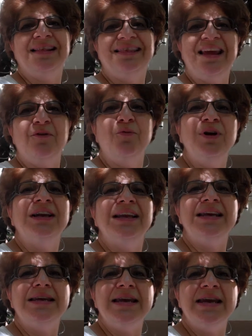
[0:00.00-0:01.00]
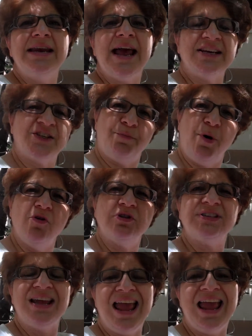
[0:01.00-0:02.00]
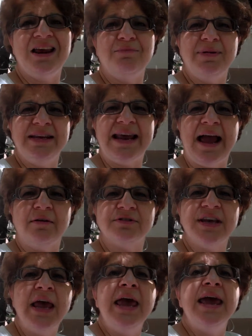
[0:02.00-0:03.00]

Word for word: that they really need as opposed to hand-me-downs.